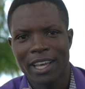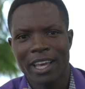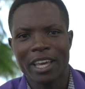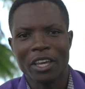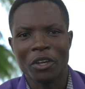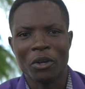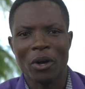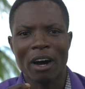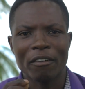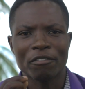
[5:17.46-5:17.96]

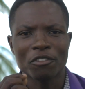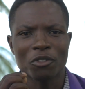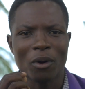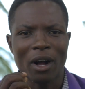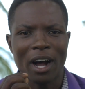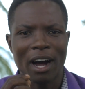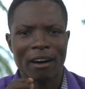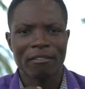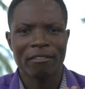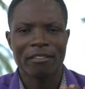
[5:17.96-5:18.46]
You have to
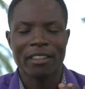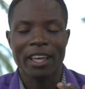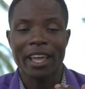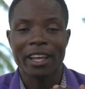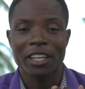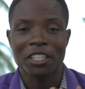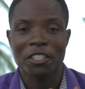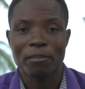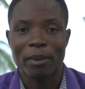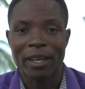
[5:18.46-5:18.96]
have the
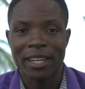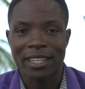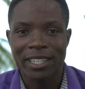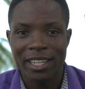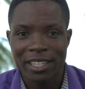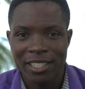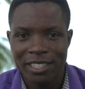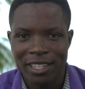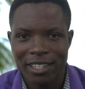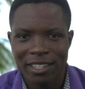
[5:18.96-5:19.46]

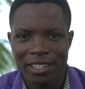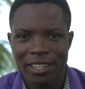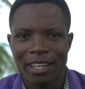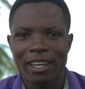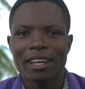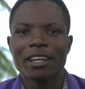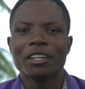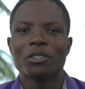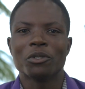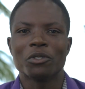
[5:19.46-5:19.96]
expectation
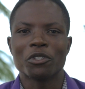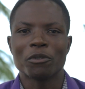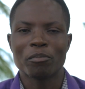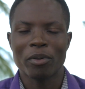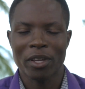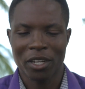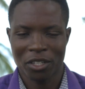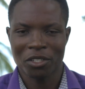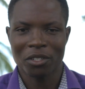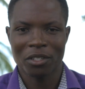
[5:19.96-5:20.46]
to
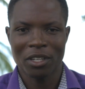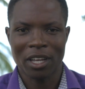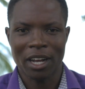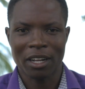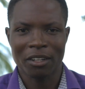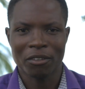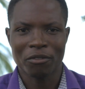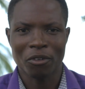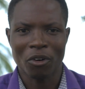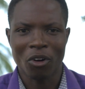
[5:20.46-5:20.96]
speak to, uh,
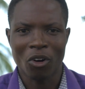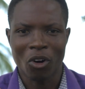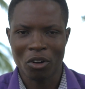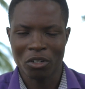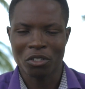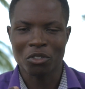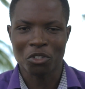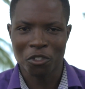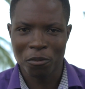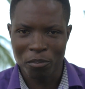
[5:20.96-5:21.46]
for
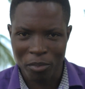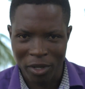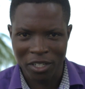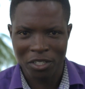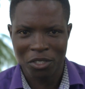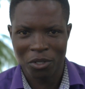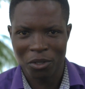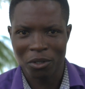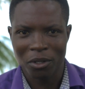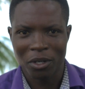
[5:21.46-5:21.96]
God to speak
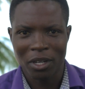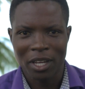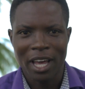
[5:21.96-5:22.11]
to you,